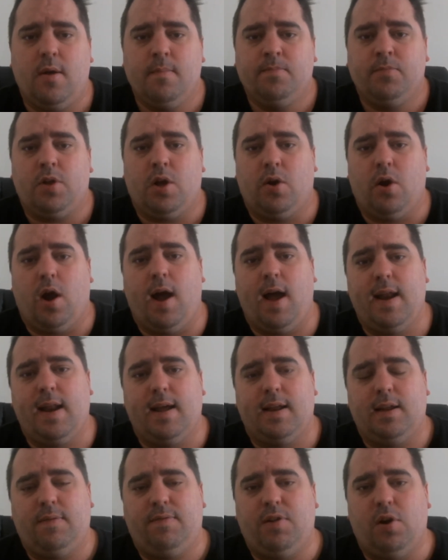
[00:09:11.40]
All right,
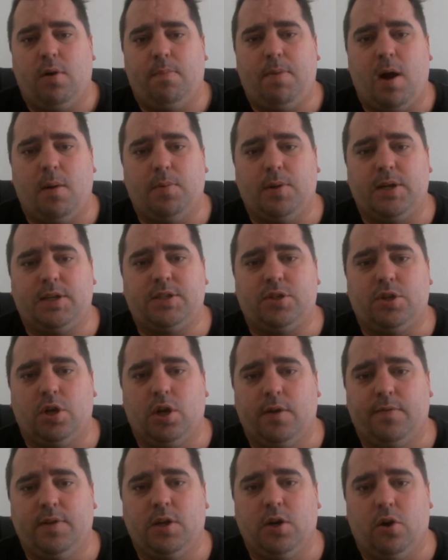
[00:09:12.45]
and if you're a public
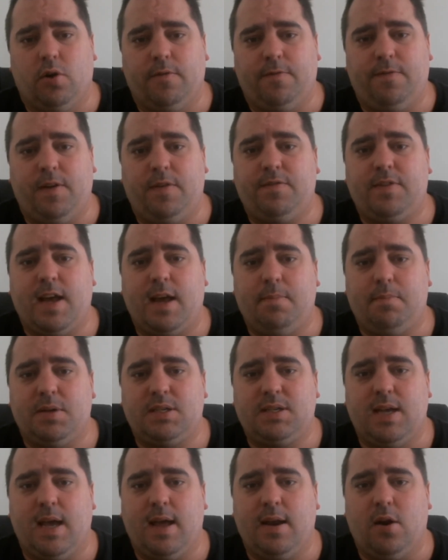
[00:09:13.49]
servant on
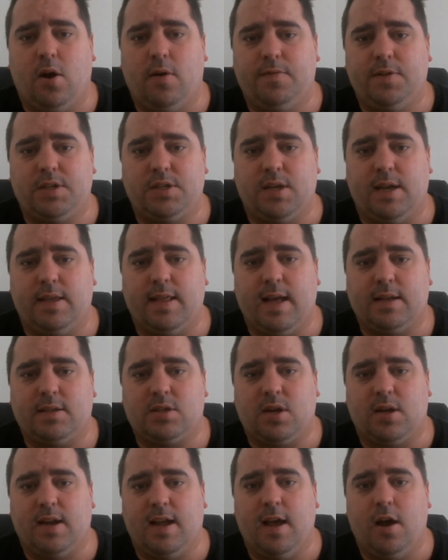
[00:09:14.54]
15%, obviously that's
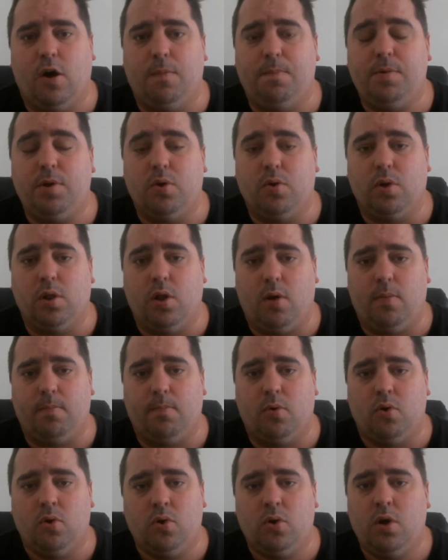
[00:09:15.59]
going to help you a lot
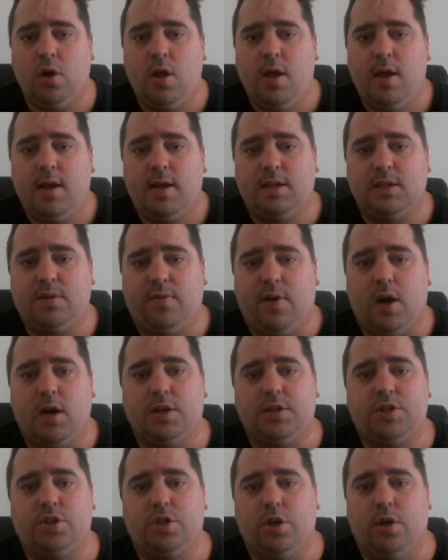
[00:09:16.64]
more as far
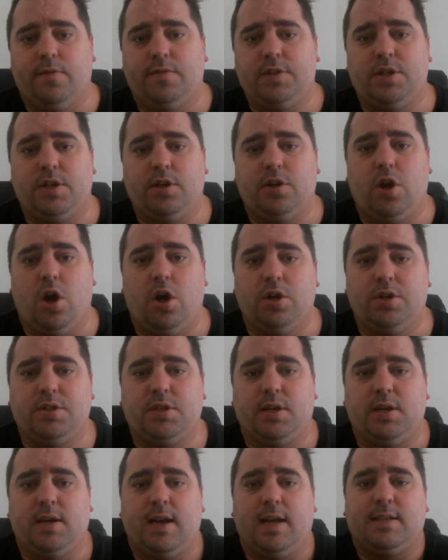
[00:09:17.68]
as servicing goes
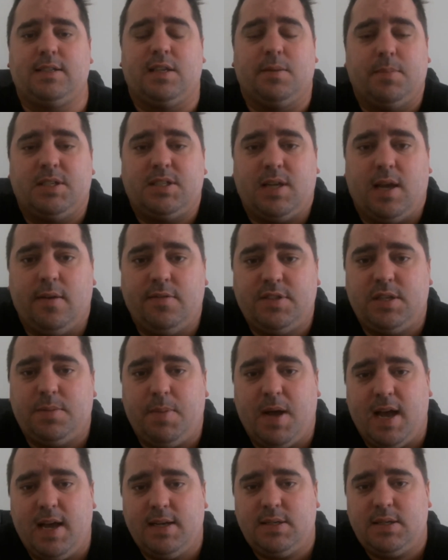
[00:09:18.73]
in an SMSF
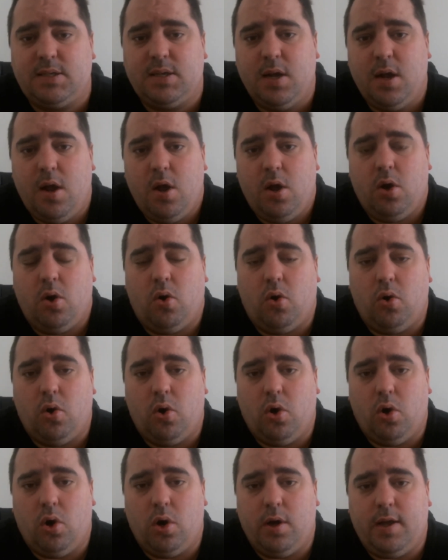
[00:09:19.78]
space.
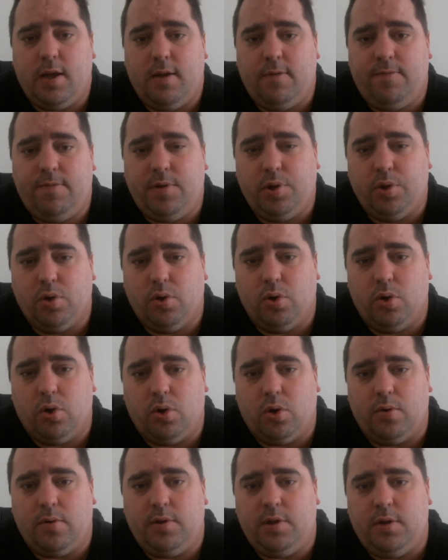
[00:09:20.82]
Or if
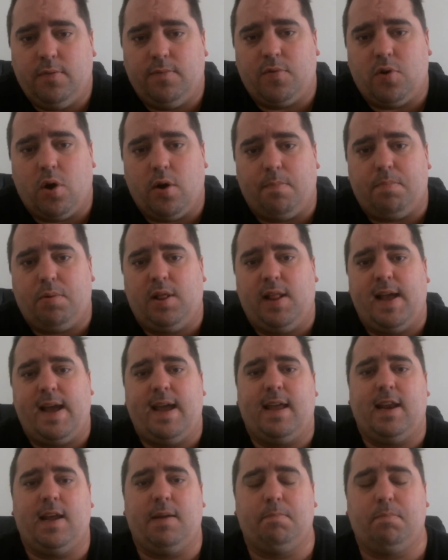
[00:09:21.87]
you've got a
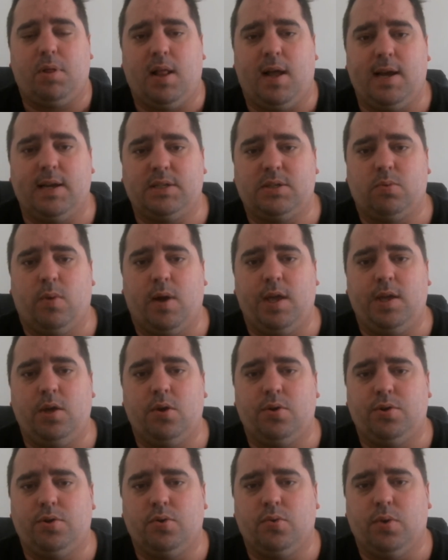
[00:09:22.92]
plan in place where you're
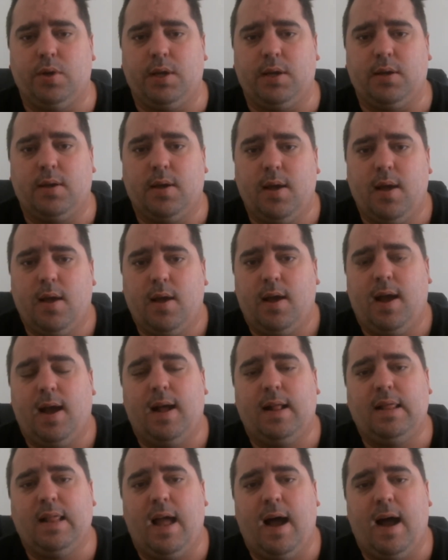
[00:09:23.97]
doing
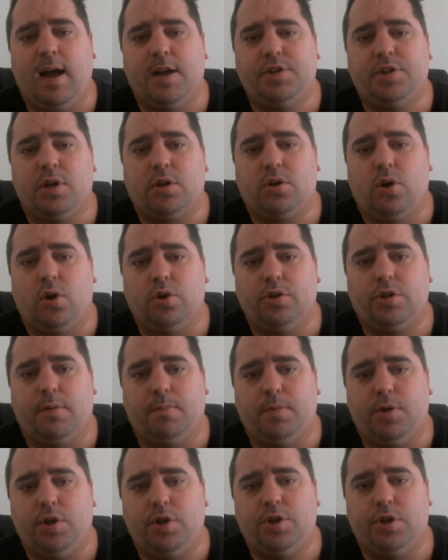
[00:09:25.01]
larger
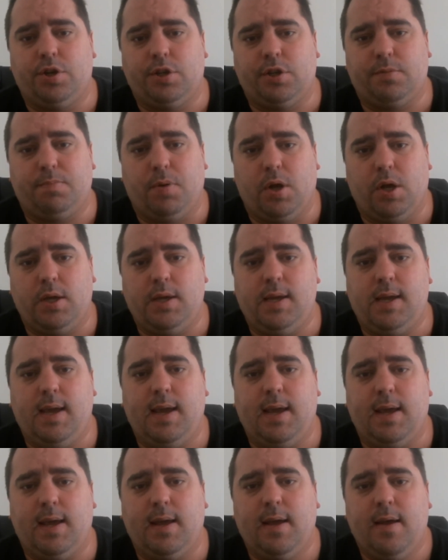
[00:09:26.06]
contributions per
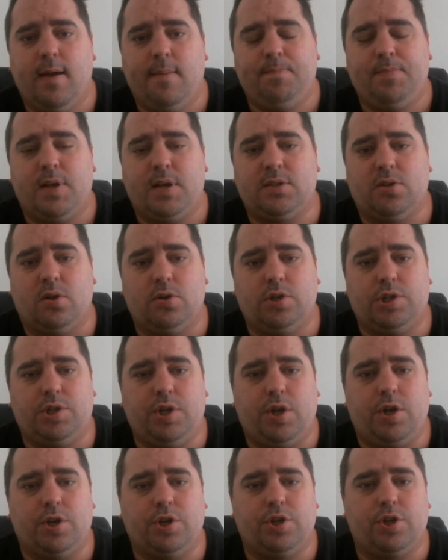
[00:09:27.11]
year, as long as
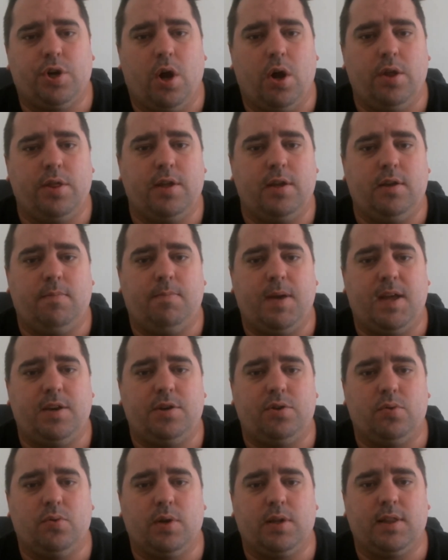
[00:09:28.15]
you can show that you've been
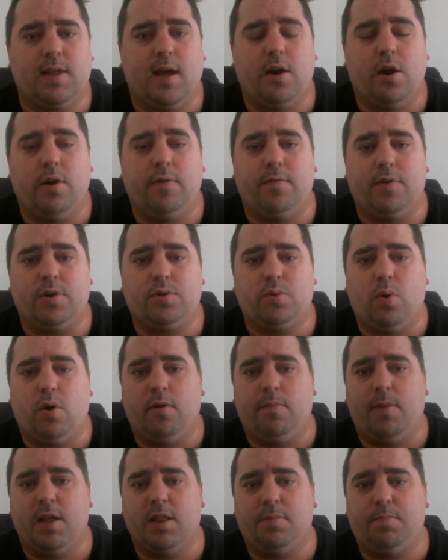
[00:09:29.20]
doing that over a
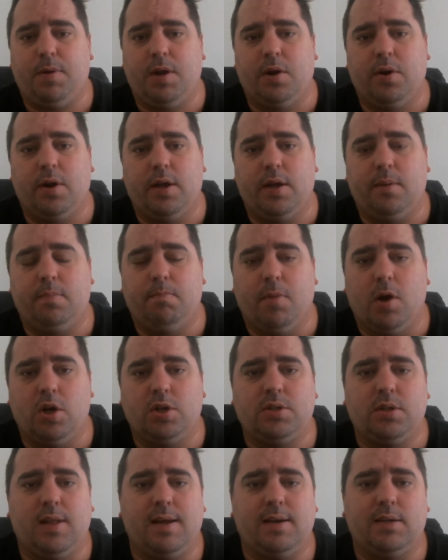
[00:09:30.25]
12-month period,
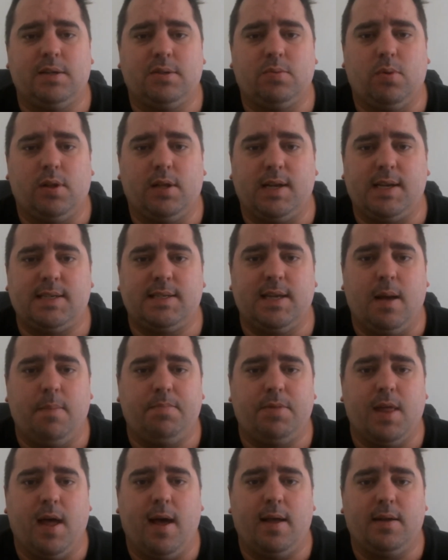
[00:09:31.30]
most lenders will
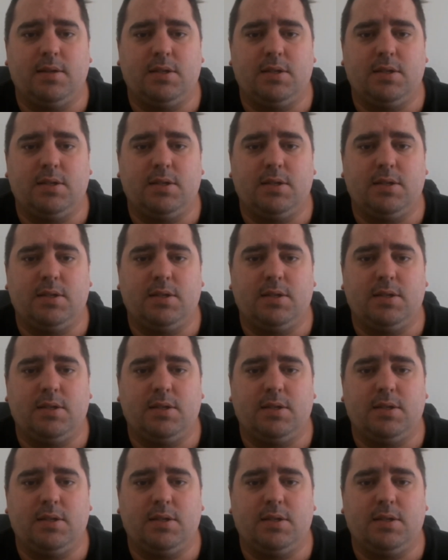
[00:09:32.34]
accept that.